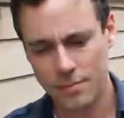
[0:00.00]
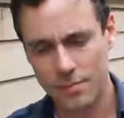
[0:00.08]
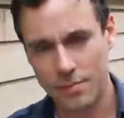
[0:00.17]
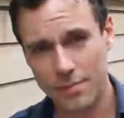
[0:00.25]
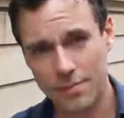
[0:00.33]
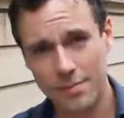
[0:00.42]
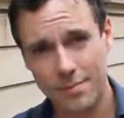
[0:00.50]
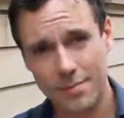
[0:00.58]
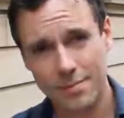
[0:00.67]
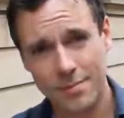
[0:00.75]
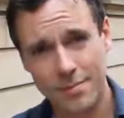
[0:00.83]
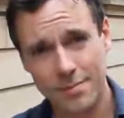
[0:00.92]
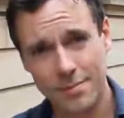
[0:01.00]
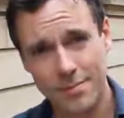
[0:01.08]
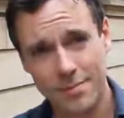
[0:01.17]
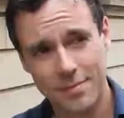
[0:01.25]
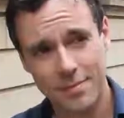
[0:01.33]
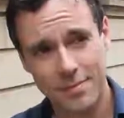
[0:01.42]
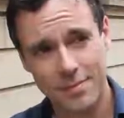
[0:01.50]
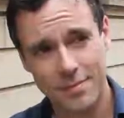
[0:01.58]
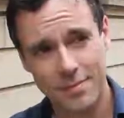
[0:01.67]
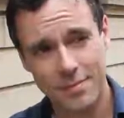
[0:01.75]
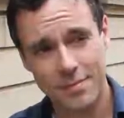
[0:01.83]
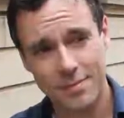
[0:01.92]

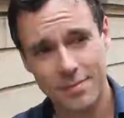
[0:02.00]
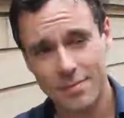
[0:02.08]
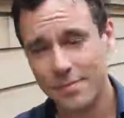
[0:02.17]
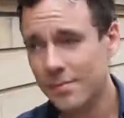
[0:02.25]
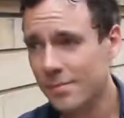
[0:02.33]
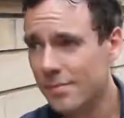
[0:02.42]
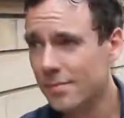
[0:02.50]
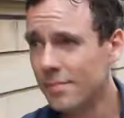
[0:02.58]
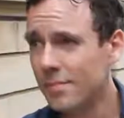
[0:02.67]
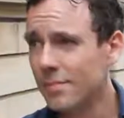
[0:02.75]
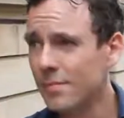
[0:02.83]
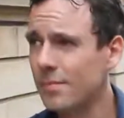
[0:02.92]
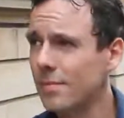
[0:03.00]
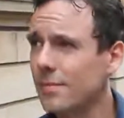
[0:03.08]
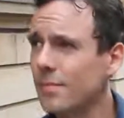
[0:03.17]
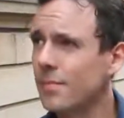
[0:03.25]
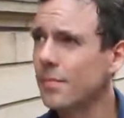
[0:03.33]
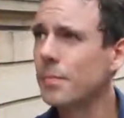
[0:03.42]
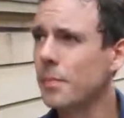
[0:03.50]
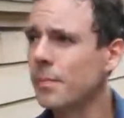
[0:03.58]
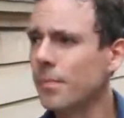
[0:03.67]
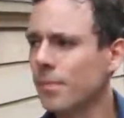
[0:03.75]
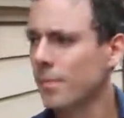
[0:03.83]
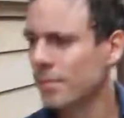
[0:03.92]

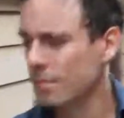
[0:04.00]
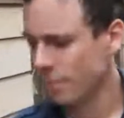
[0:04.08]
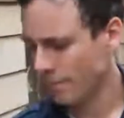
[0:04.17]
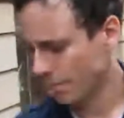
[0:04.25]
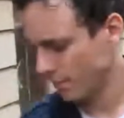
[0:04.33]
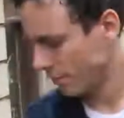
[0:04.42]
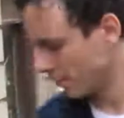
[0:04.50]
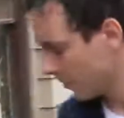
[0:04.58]
(not speaking)